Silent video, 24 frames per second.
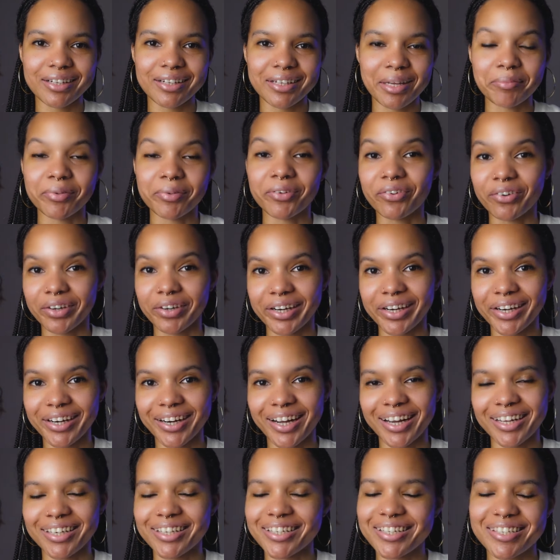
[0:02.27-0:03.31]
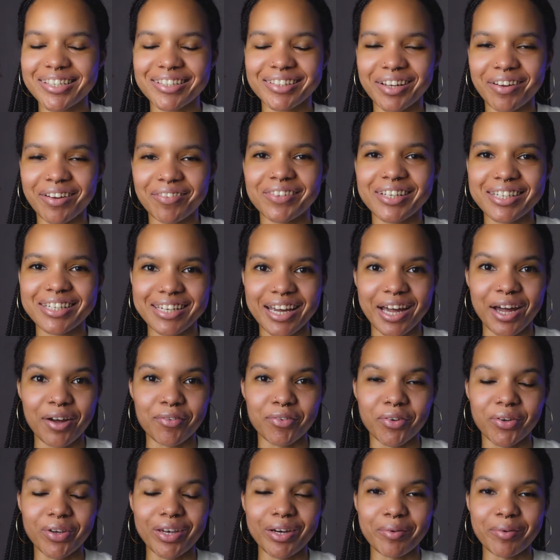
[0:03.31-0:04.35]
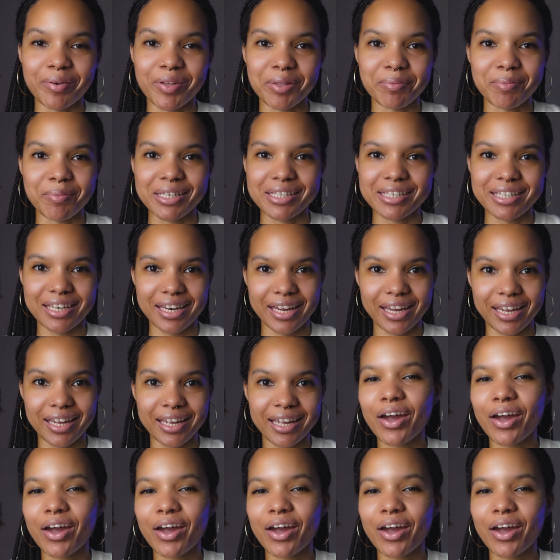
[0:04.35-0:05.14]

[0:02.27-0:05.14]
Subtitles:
I'm Greer and it's lovely to have you here with me today.